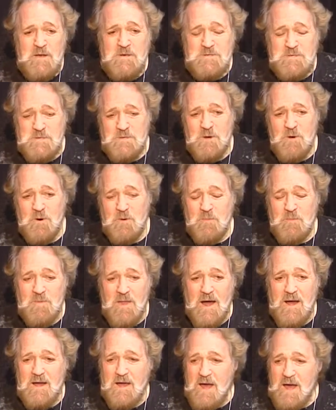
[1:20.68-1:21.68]
So
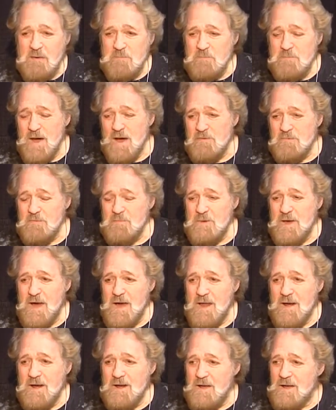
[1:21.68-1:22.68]
I came back from
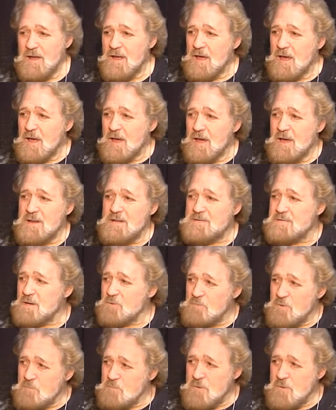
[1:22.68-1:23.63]
Canada, and he said, we